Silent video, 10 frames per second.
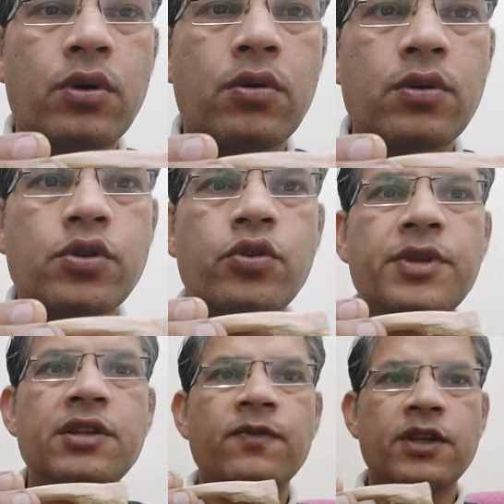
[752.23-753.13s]
Costo
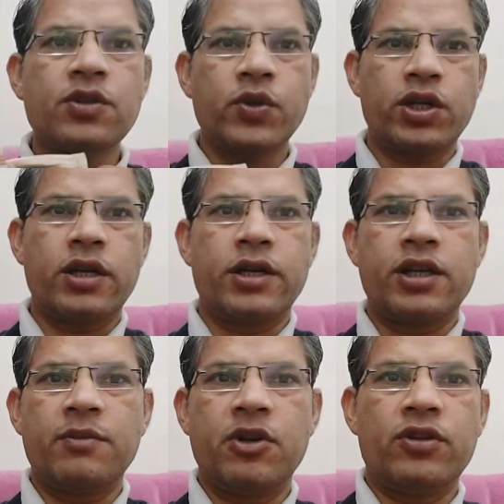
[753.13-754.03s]
means first costal
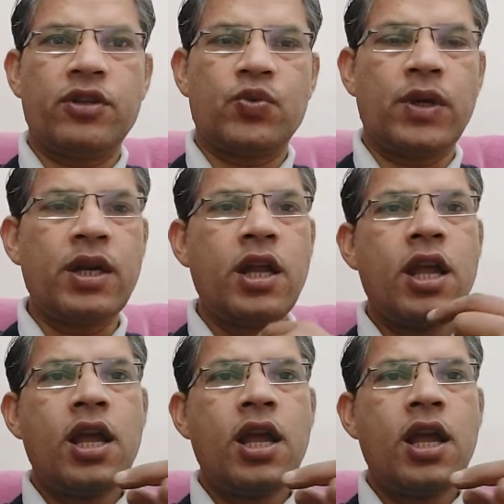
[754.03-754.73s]
cartilage below this one,